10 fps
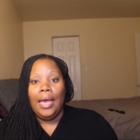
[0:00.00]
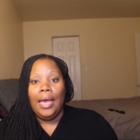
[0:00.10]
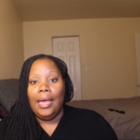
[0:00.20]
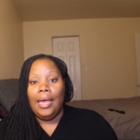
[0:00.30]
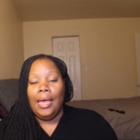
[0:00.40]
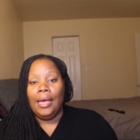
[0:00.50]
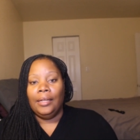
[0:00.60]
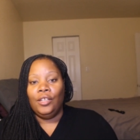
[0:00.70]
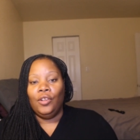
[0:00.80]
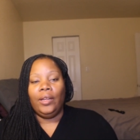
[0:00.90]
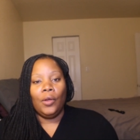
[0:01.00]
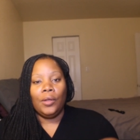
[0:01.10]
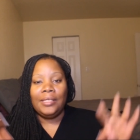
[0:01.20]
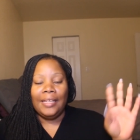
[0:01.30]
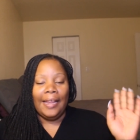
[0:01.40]
And, you know, they
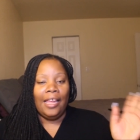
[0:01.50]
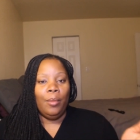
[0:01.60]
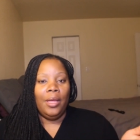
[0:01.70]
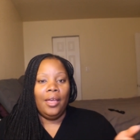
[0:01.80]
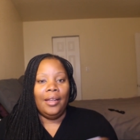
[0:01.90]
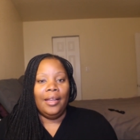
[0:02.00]
all said amen,